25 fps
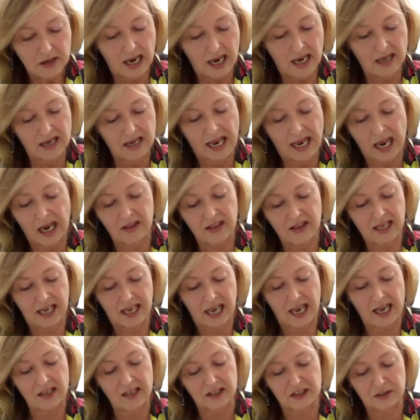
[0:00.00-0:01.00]
and how the
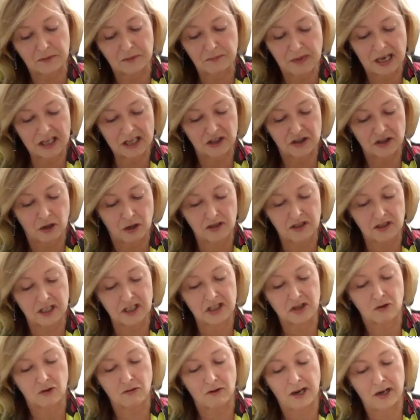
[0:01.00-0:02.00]
council must not
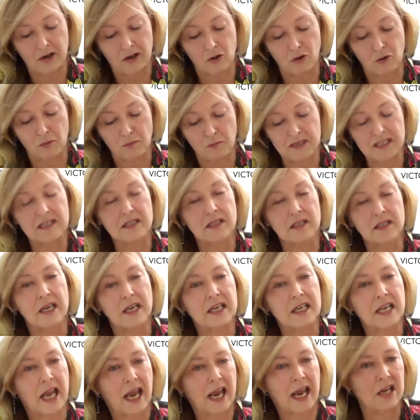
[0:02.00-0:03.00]
discredit or
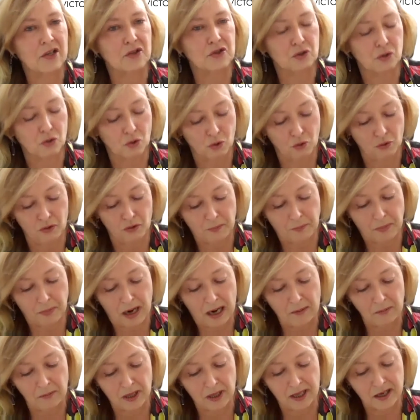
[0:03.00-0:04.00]
mislead council or the
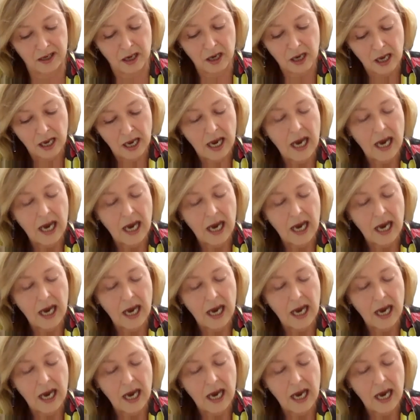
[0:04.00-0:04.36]
public.